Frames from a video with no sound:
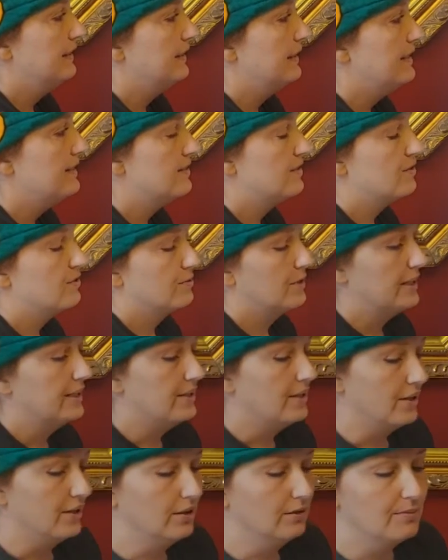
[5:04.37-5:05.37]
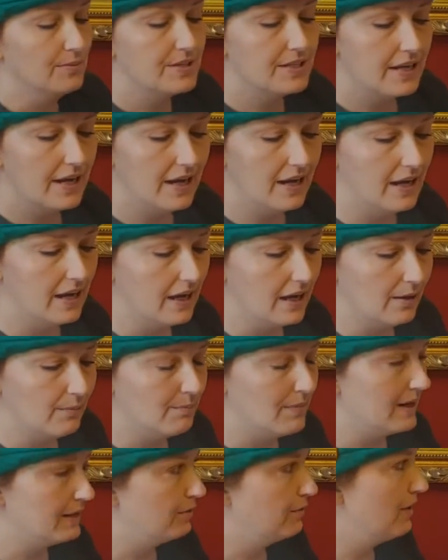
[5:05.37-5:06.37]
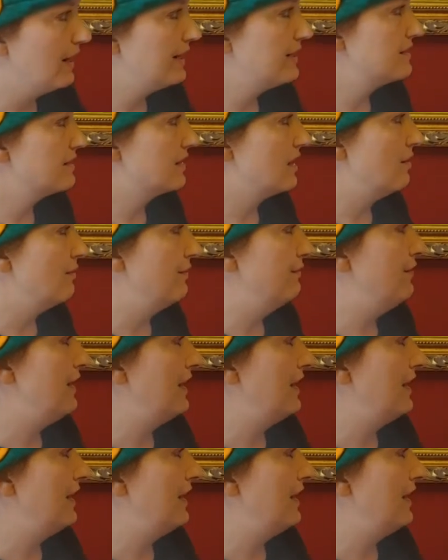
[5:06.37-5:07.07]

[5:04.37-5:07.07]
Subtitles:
these three terms, my greatest common